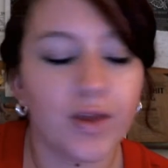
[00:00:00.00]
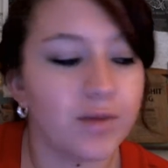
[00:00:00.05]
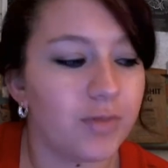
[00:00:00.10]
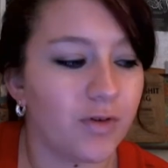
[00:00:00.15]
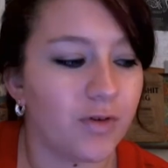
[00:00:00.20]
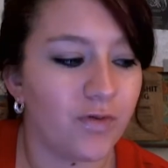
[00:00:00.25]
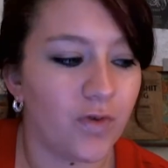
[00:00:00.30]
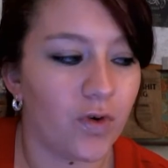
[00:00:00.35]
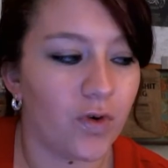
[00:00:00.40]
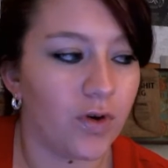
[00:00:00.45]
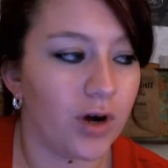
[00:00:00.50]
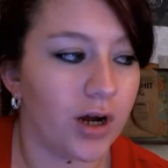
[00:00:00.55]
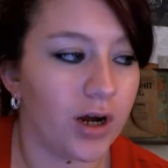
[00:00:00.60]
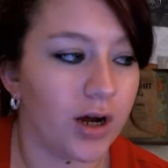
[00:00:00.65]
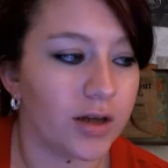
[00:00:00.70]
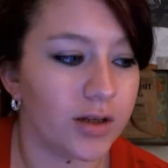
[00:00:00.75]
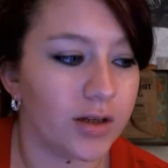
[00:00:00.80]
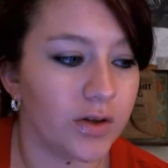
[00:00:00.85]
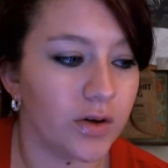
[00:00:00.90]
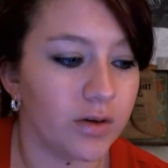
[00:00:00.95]
before I
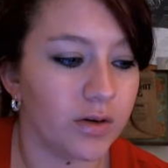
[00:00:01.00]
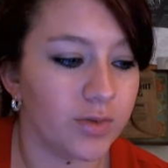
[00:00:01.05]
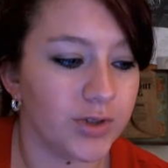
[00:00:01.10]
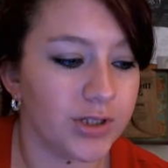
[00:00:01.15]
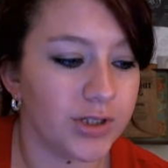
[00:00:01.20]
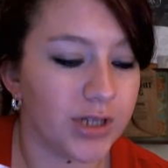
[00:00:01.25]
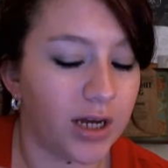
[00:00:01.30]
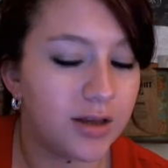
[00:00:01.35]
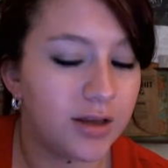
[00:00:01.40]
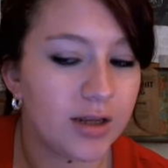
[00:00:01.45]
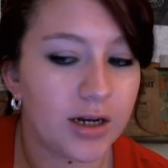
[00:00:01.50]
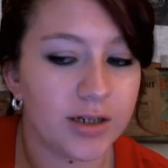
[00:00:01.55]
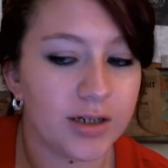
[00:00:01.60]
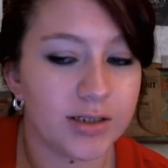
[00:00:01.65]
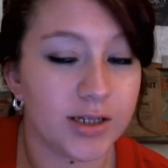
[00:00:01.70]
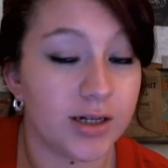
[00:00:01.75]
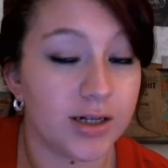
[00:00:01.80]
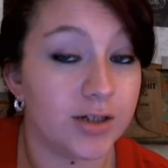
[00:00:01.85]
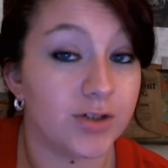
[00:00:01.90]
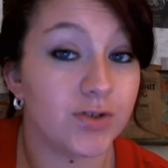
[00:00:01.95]
got the Laura Mercier, and then I
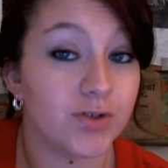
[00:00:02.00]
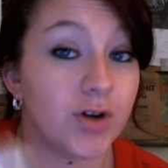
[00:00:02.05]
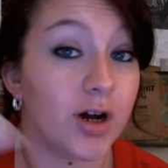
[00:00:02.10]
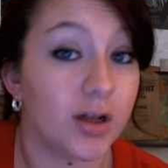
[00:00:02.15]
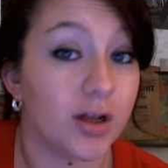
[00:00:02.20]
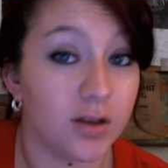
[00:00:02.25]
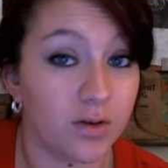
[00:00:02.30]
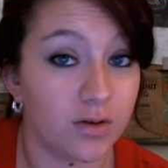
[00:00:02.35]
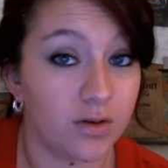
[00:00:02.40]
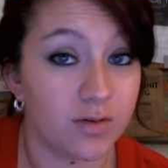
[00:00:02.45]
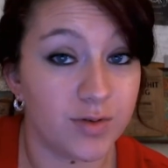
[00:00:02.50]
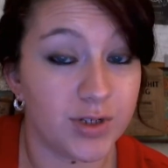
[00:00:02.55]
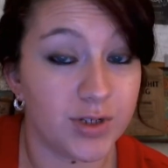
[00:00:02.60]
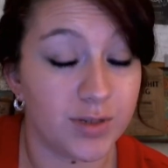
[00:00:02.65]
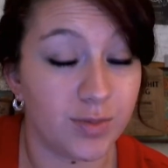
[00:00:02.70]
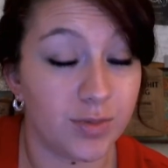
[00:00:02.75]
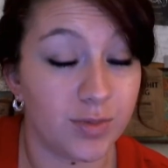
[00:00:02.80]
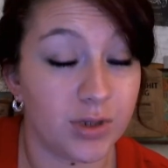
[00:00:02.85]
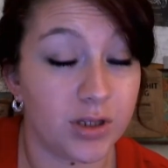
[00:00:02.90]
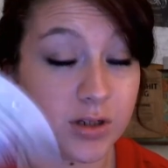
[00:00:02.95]
decided to try
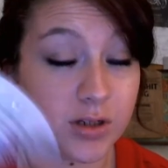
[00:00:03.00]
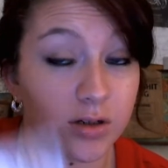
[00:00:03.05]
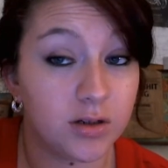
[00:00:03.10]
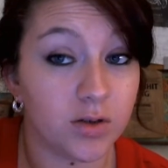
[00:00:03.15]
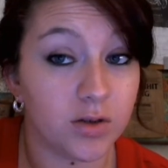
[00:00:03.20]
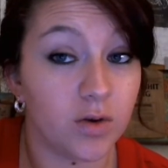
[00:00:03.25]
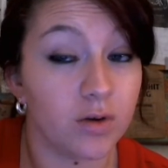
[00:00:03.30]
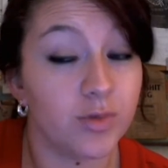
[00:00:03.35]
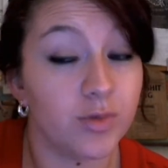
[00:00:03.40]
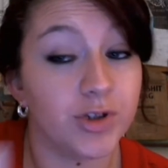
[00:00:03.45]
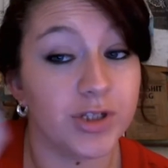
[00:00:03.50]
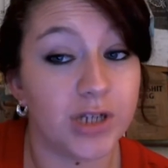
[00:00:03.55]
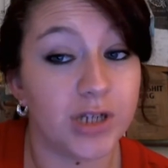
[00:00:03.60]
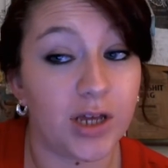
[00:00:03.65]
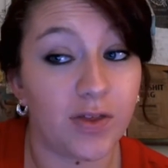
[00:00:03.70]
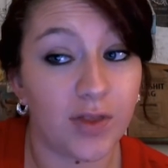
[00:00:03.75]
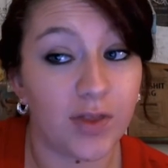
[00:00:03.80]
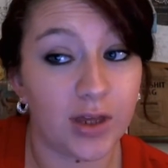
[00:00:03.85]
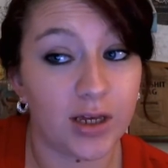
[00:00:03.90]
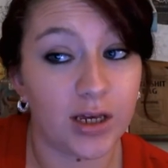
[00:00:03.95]
the Laura Mercier
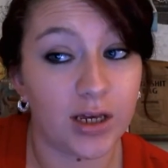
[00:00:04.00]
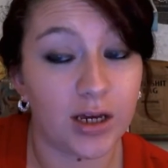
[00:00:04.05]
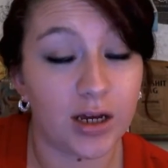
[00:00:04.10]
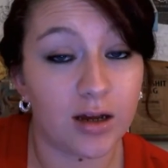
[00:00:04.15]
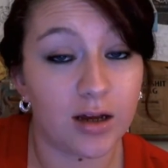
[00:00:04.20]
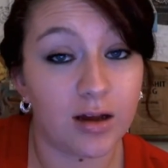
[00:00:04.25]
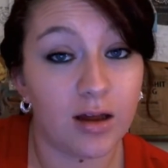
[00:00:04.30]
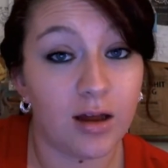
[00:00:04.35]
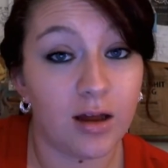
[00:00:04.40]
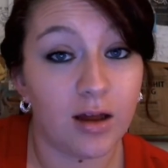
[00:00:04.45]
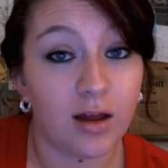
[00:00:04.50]
thinking,